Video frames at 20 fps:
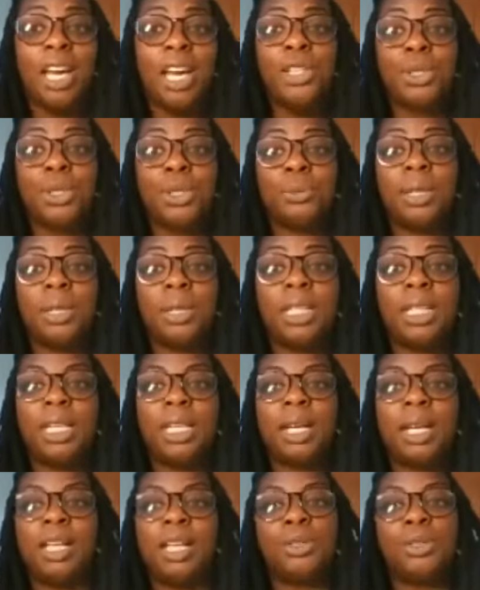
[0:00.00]
So,
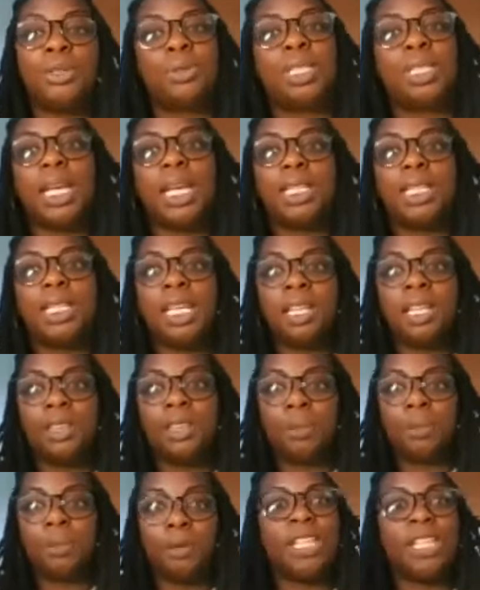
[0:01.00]
really understanding
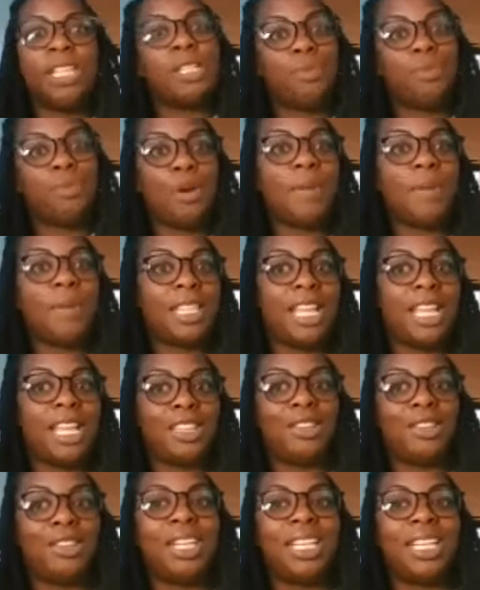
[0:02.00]
the present moment that
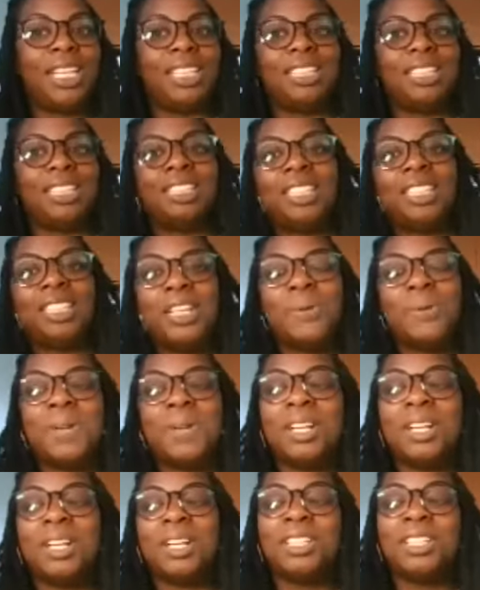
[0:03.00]
they're in.
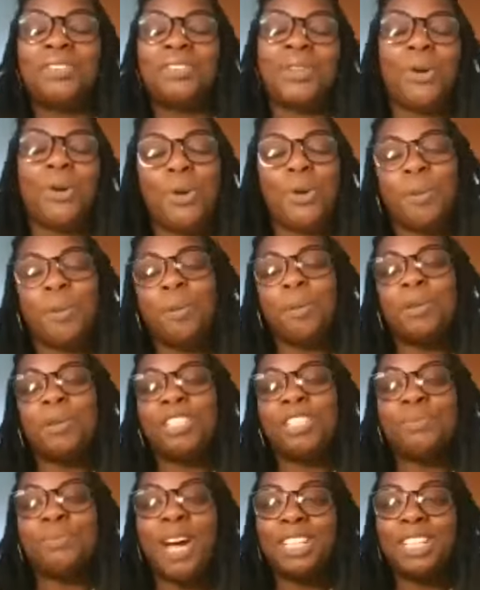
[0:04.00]
Well, if the whole
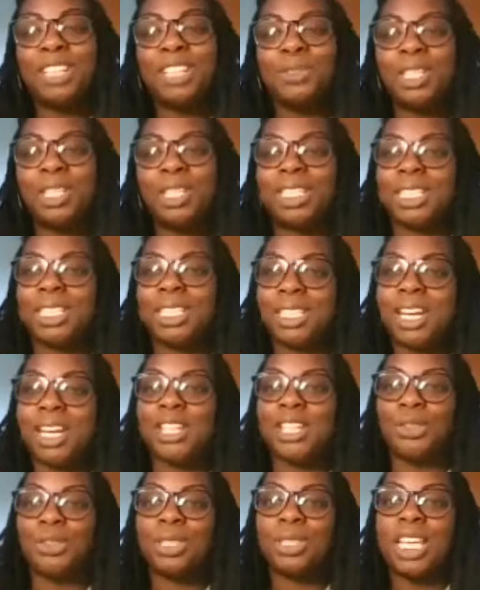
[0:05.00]
purpose of mindfulness is to
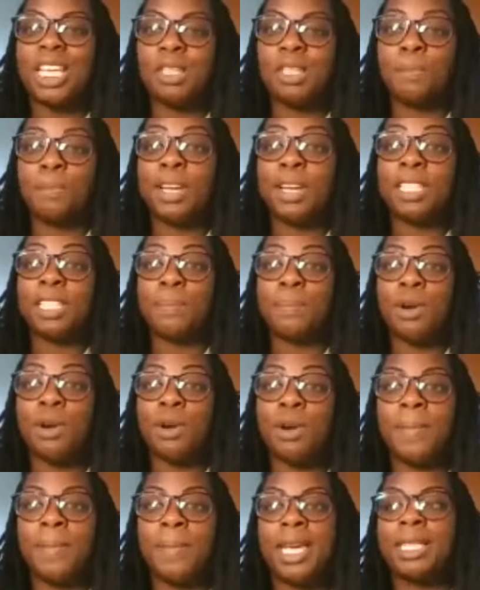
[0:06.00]
understand the present
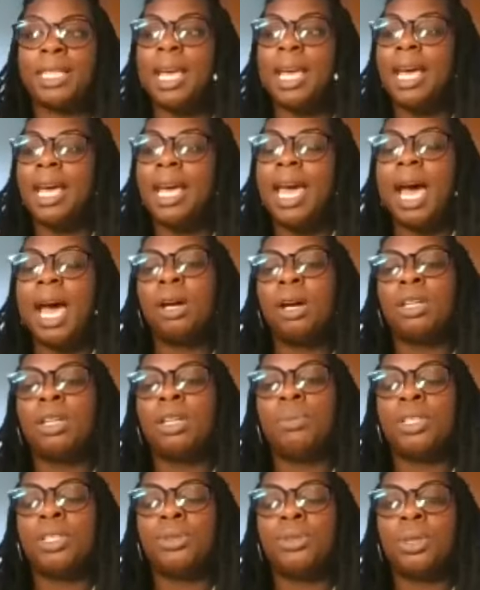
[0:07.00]
moment, how
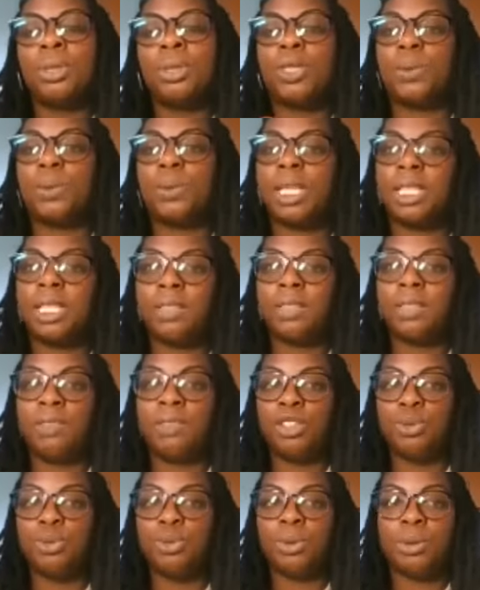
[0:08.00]
can we do this with
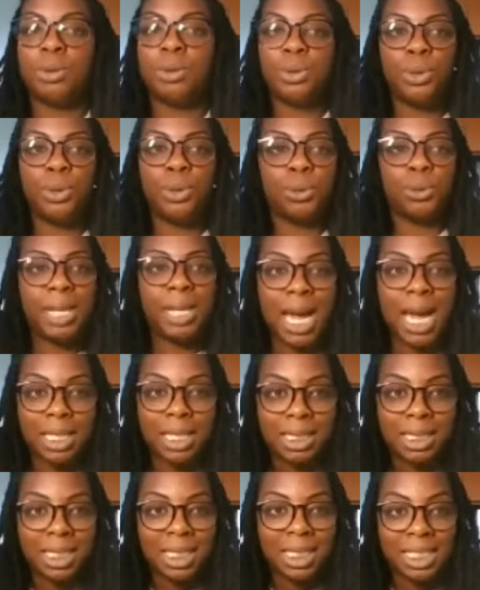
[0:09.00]
individuals whose
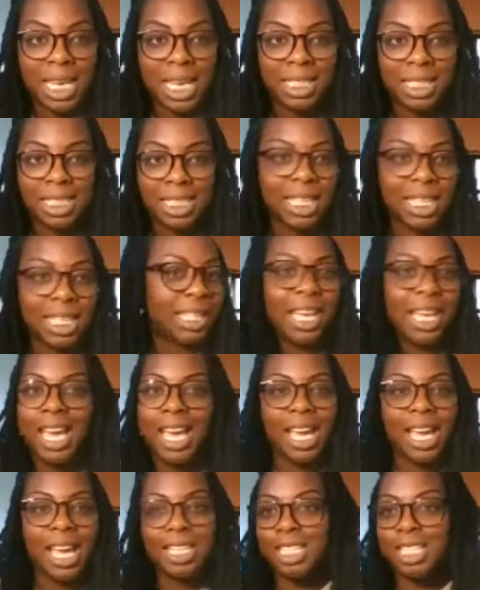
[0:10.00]
reality testing
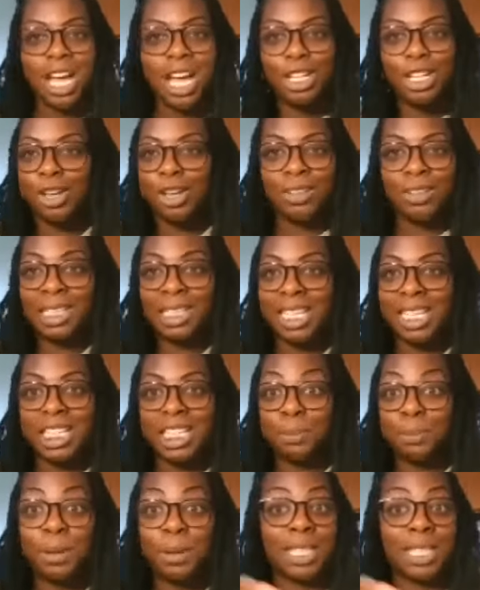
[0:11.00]
is not currently in
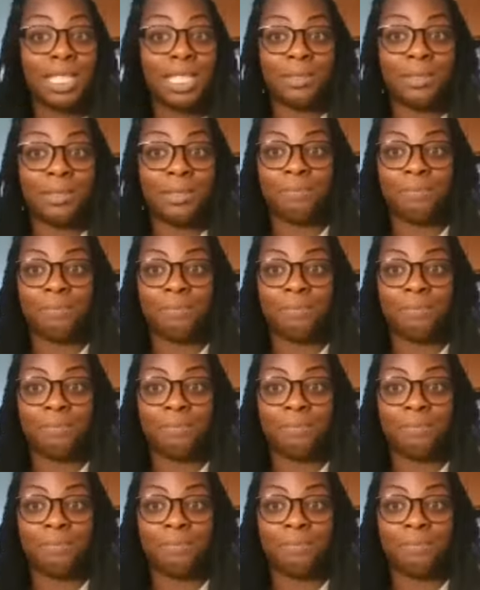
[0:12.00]
the present?